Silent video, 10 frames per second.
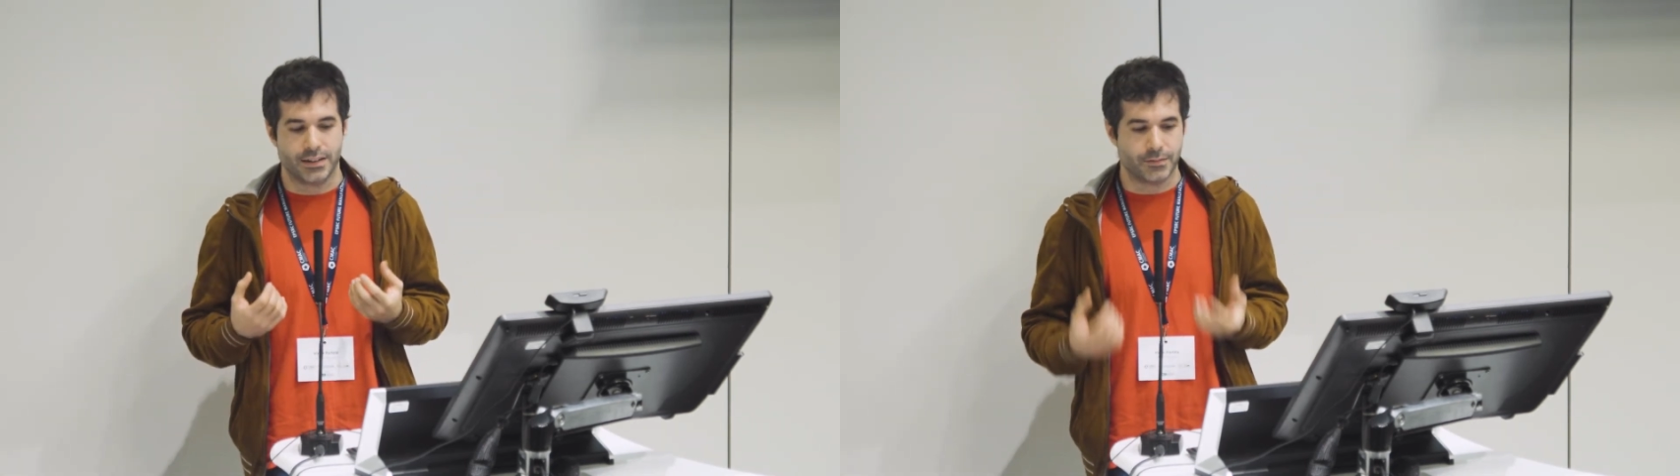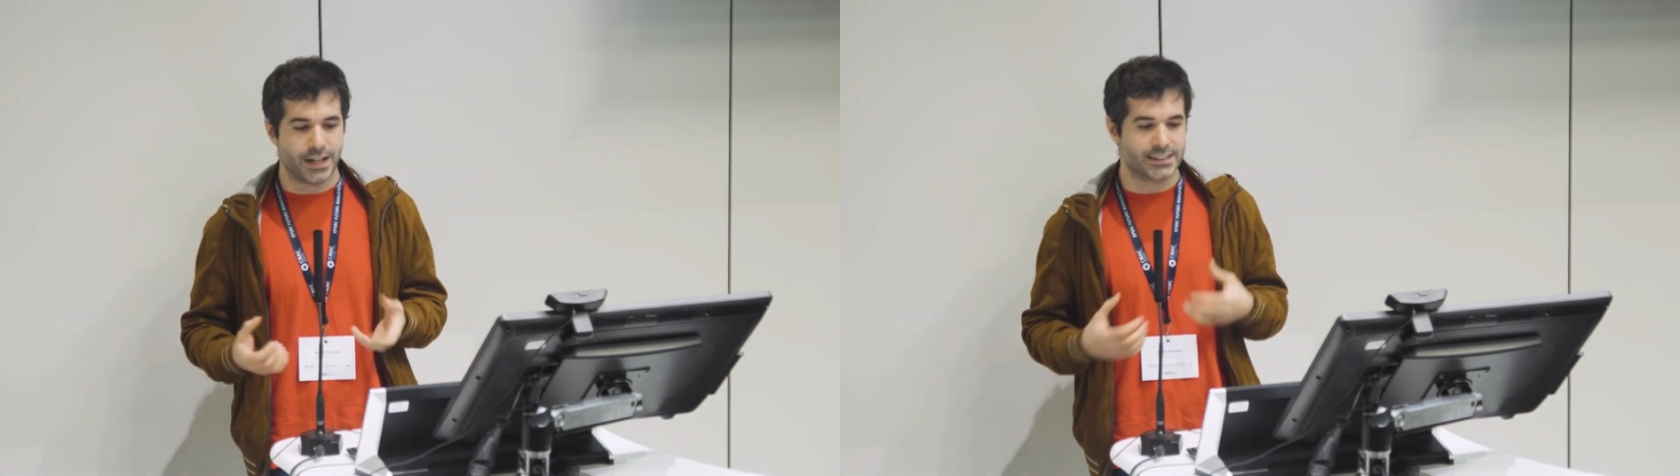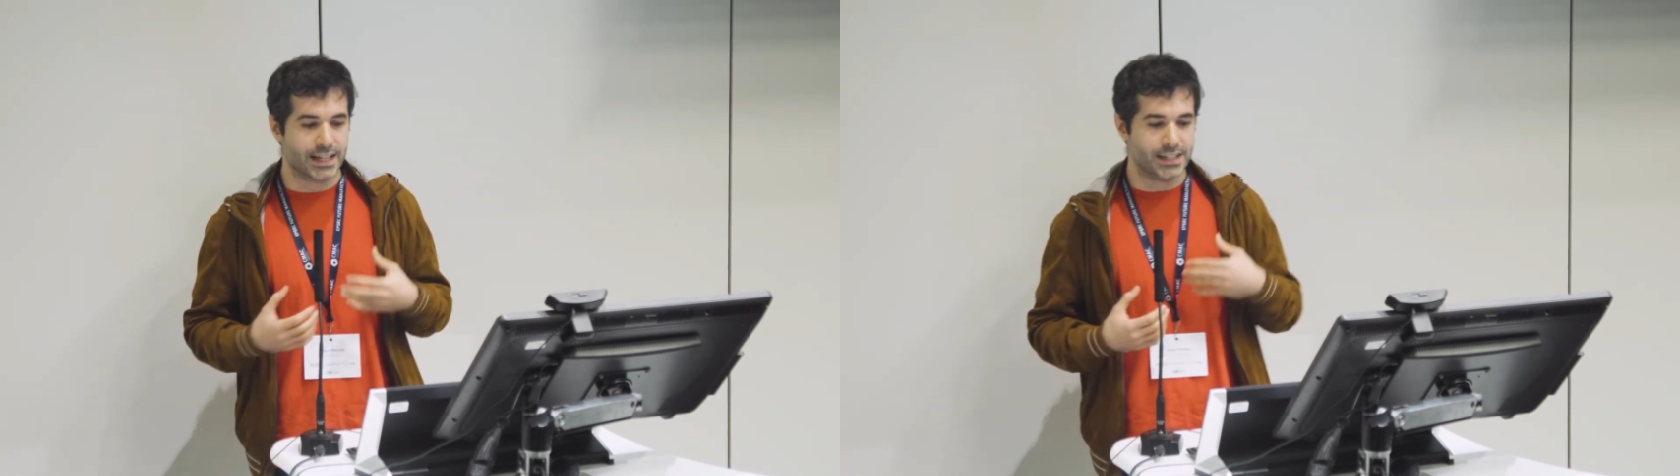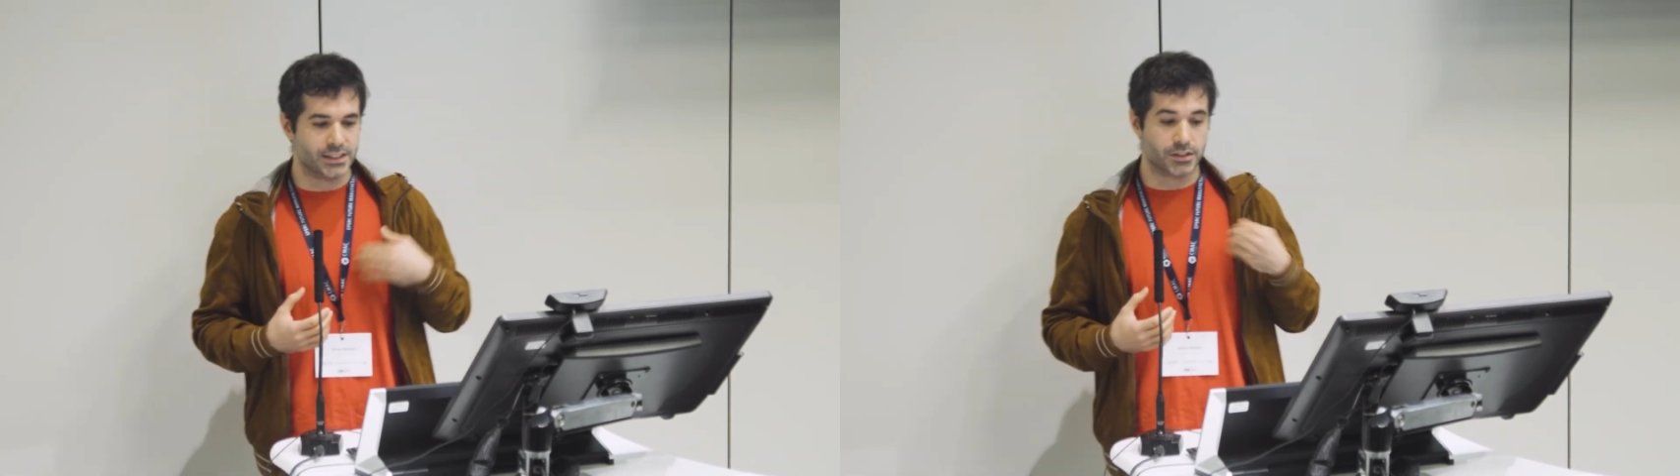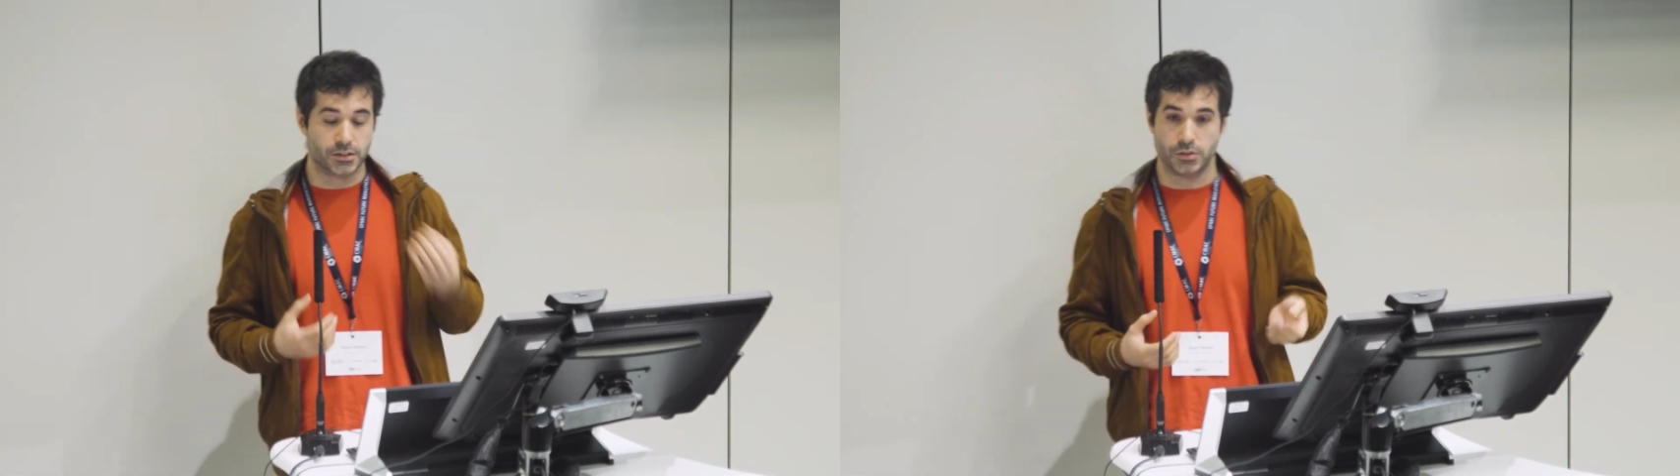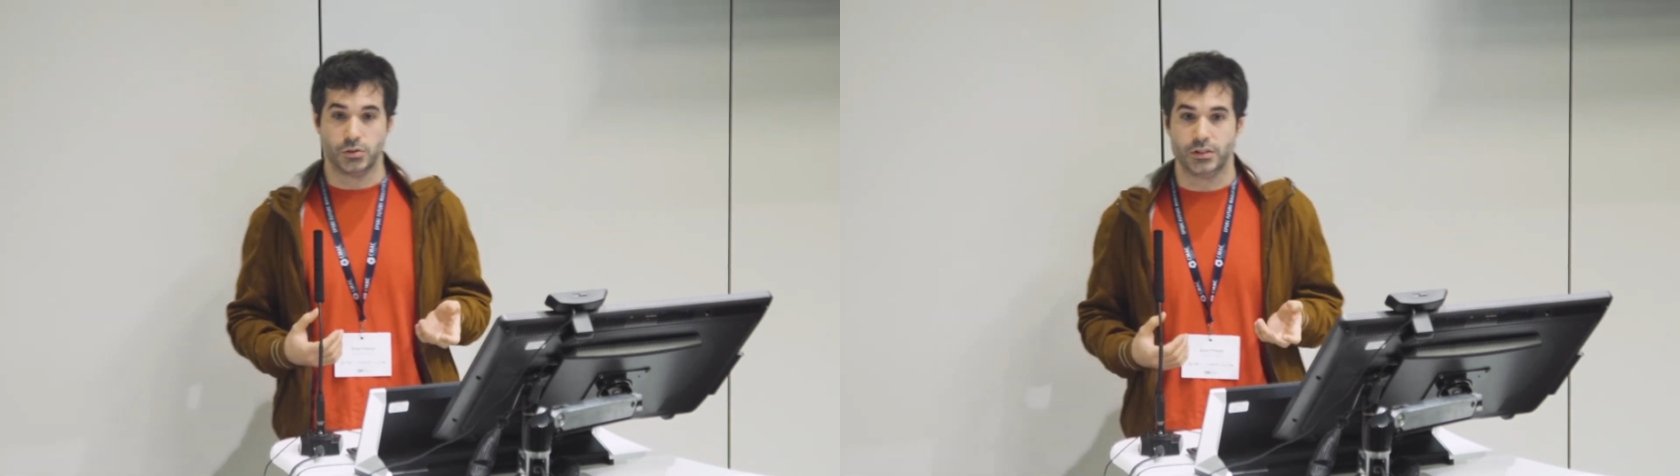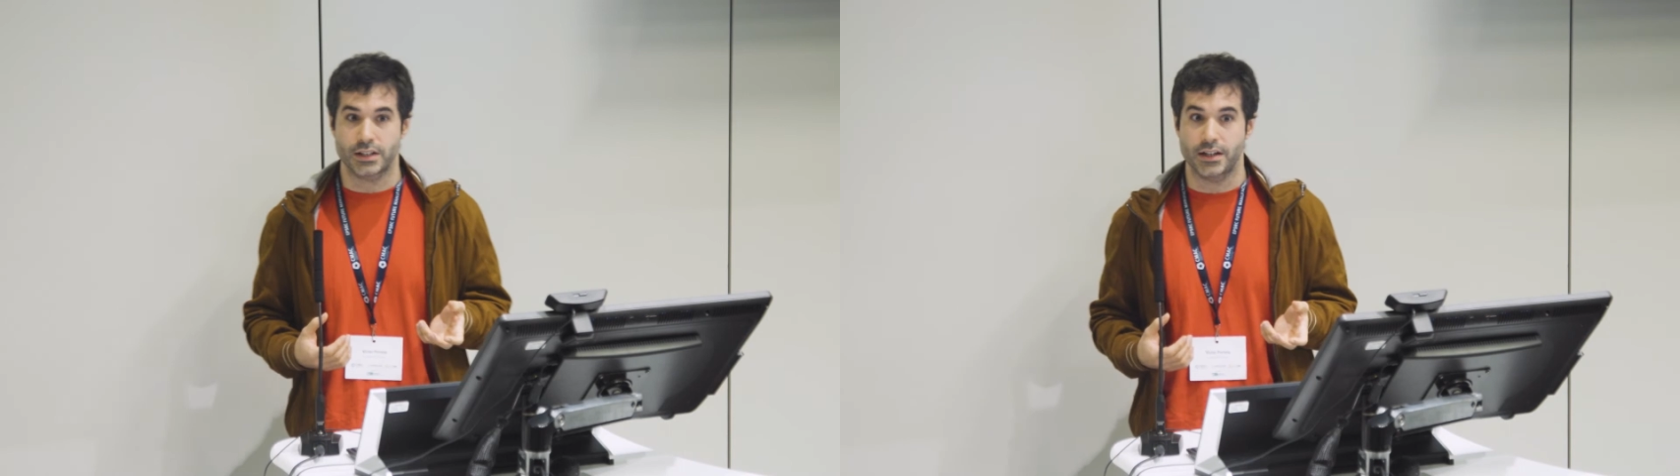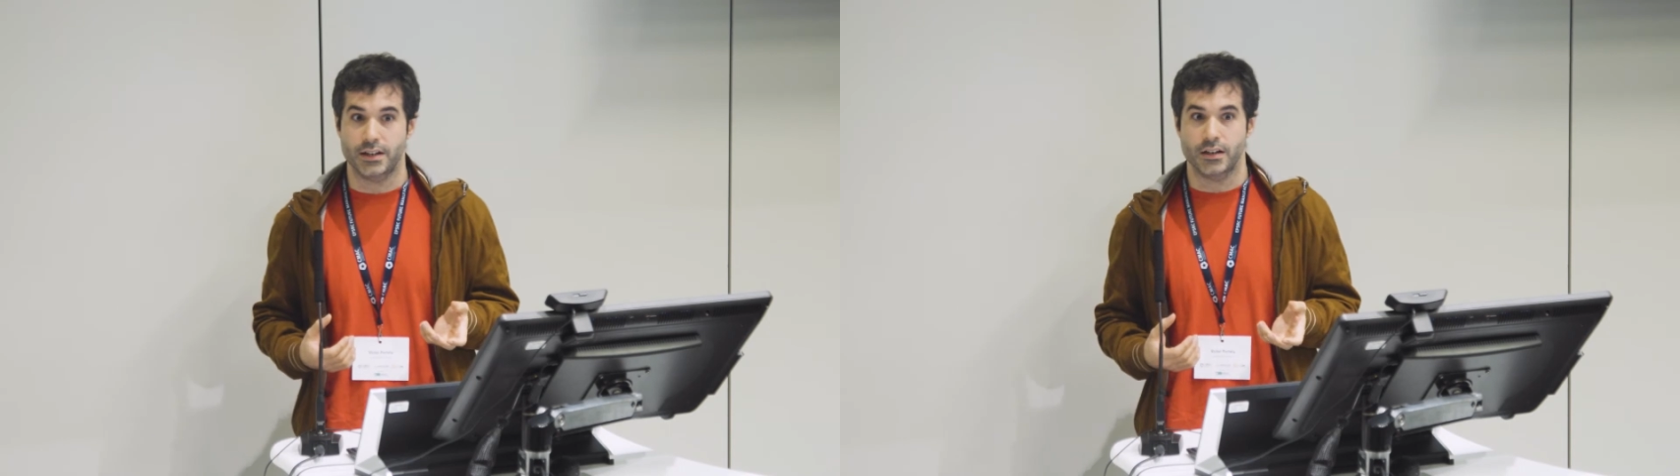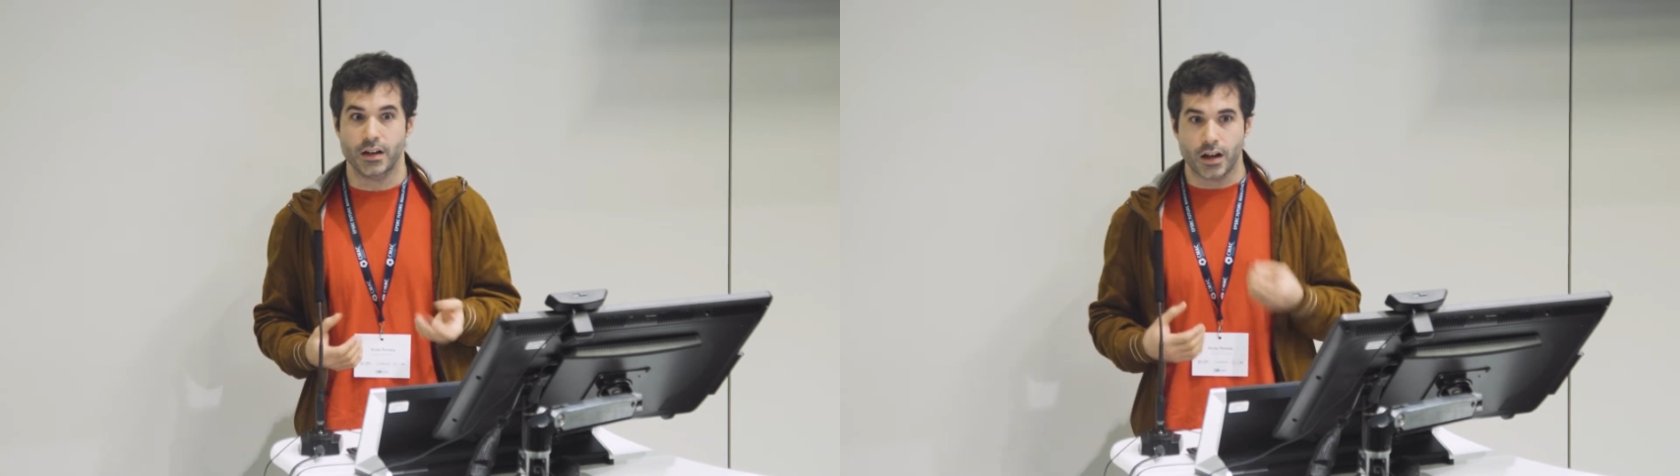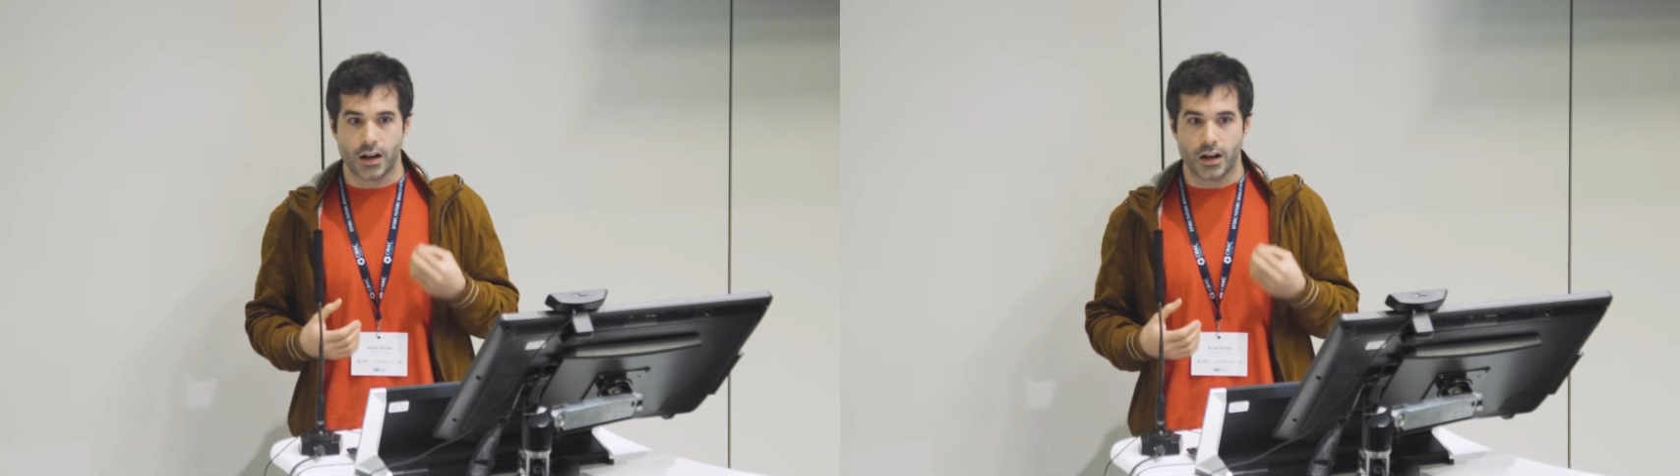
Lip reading: device that is usually